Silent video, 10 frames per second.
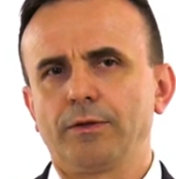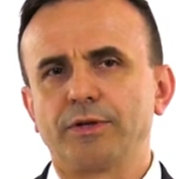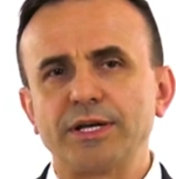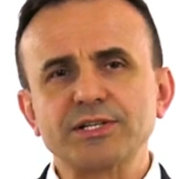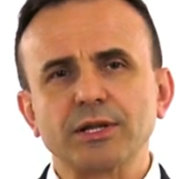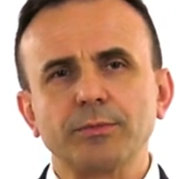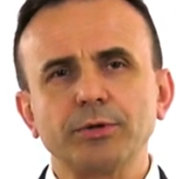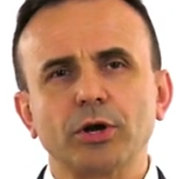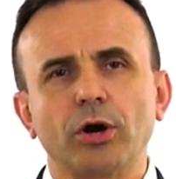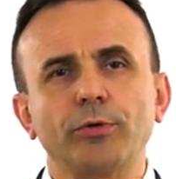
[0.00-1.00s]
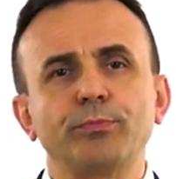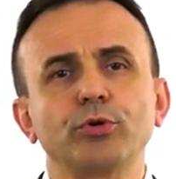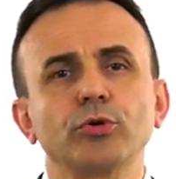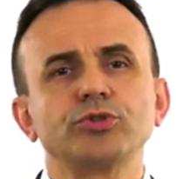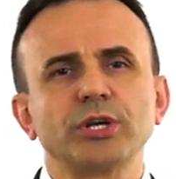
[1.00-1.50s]
The next element are
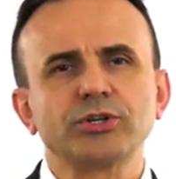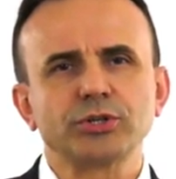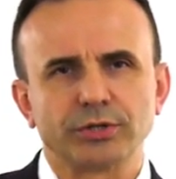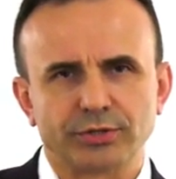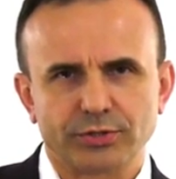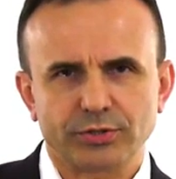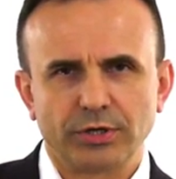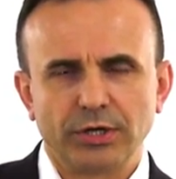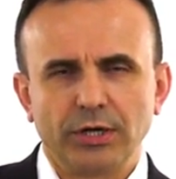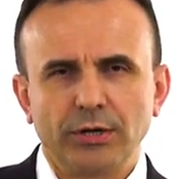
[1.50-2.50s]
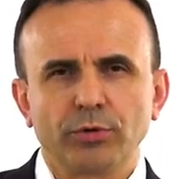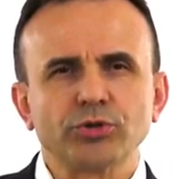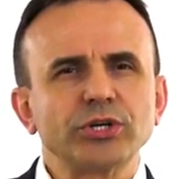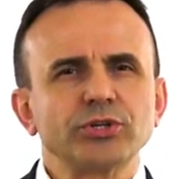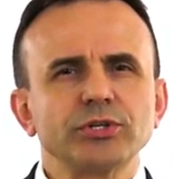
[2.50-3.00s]
projections.
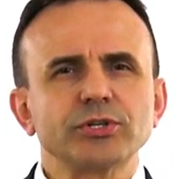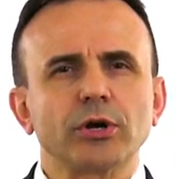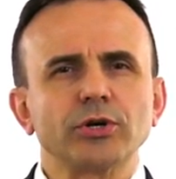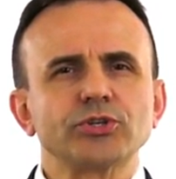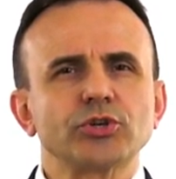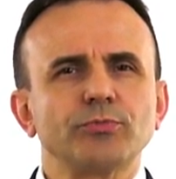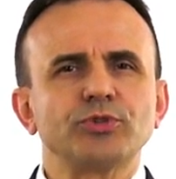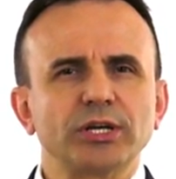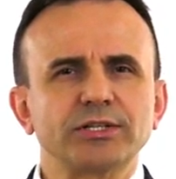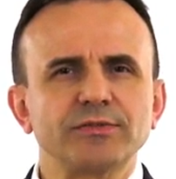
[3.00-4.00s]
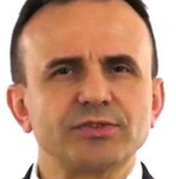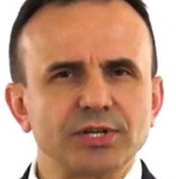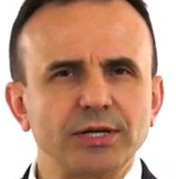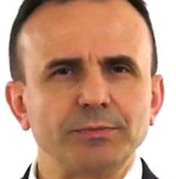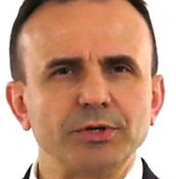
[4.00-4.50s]
Projections are subjective
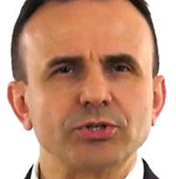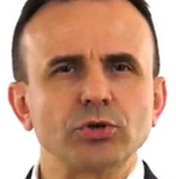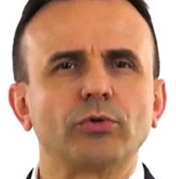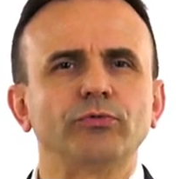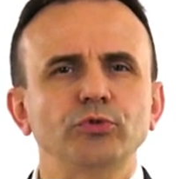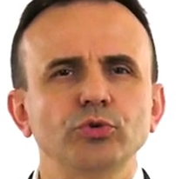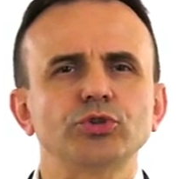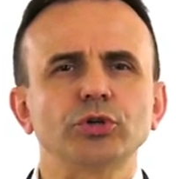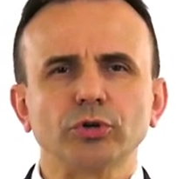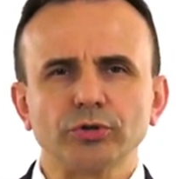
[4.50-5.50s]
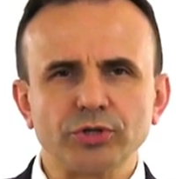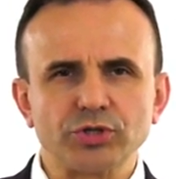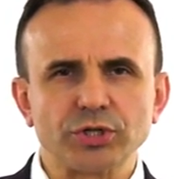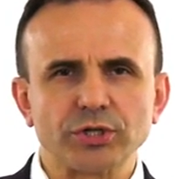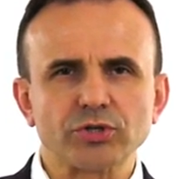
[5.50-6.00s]
statements on future
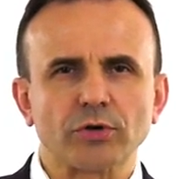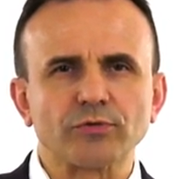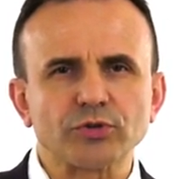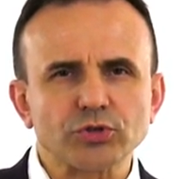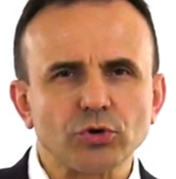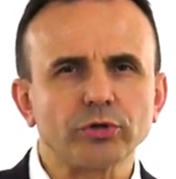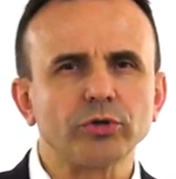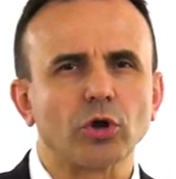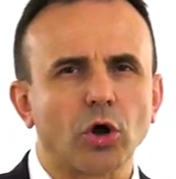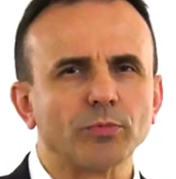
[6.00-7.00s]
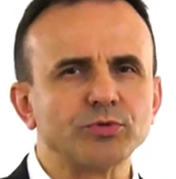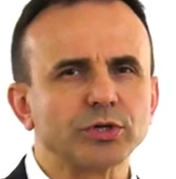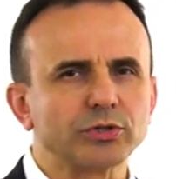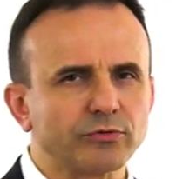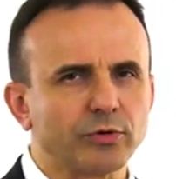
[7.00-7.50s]
conditions of a certain
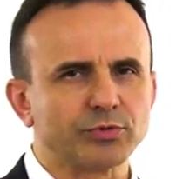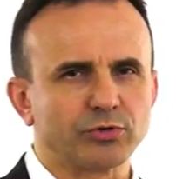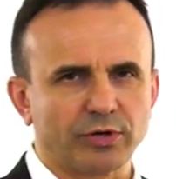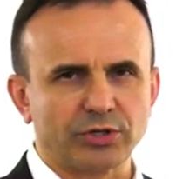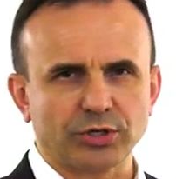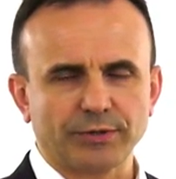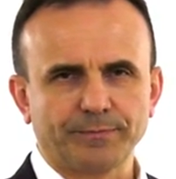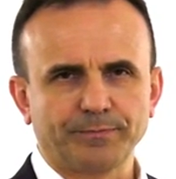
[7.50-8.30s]
object of observation.